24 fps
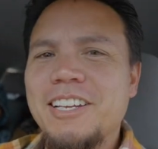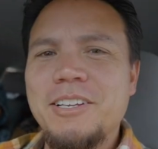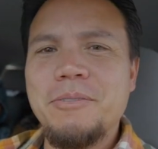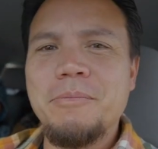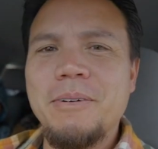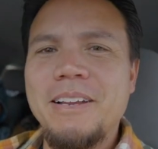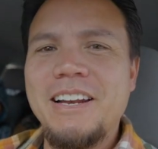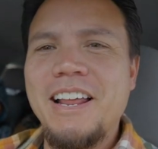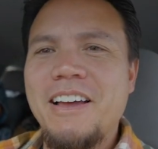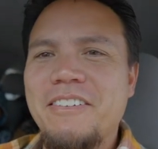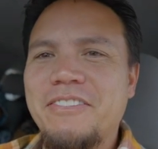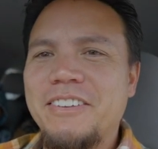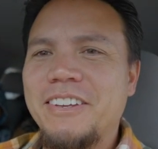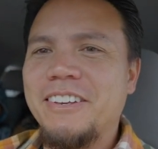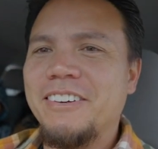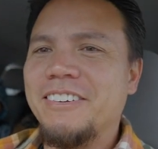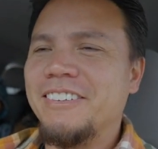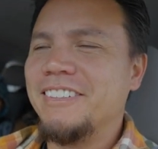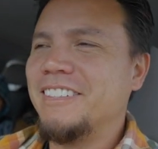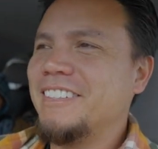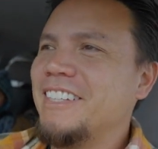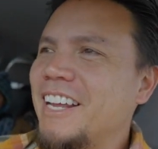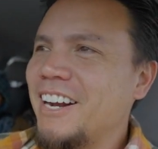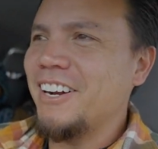He's my nephew.
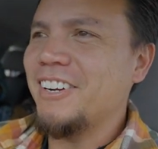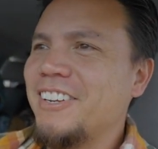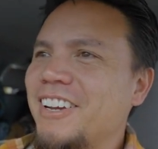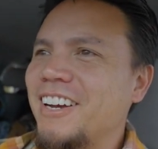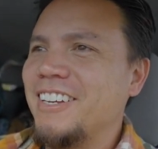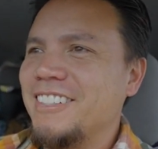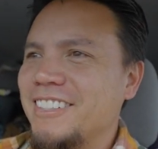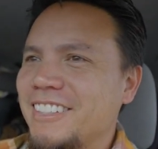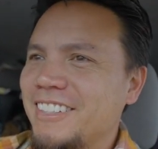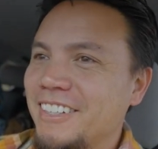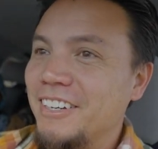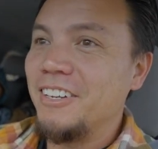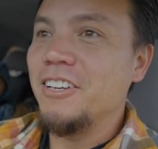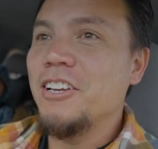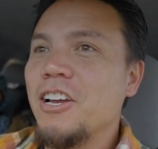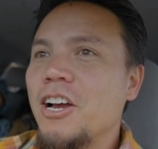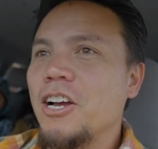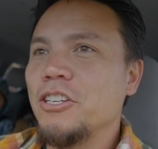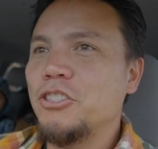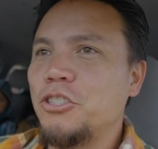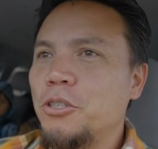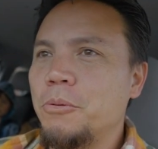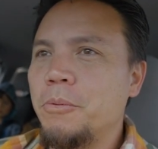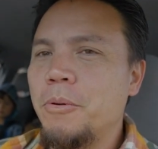He's their cousin.
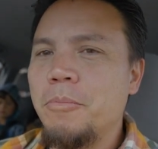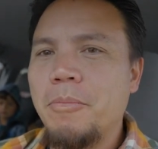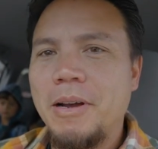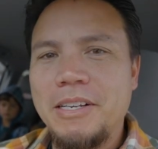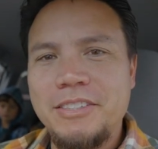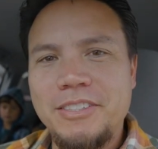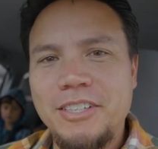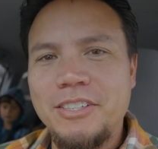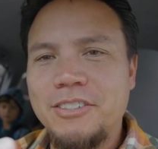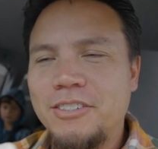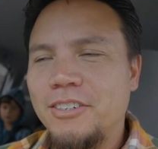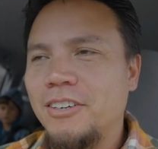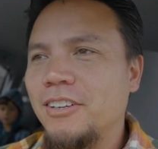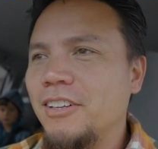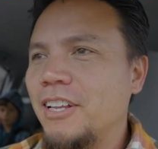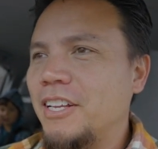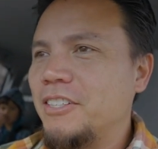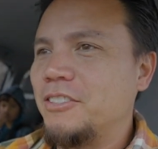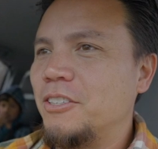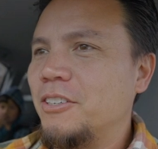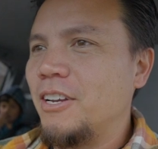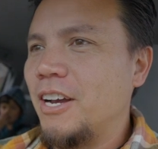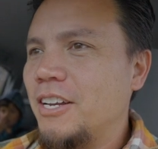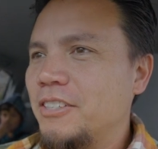Assuming my sister
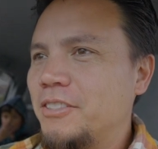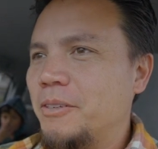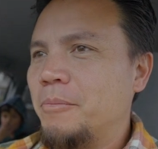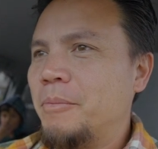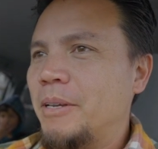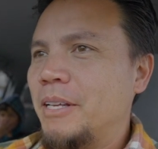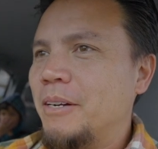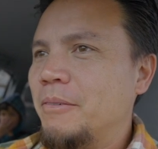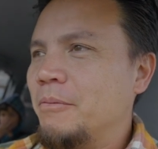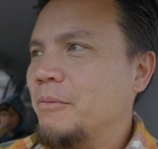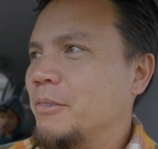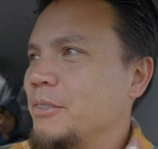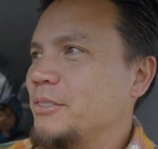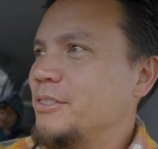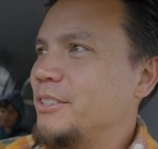allows you guys to meet him. We'll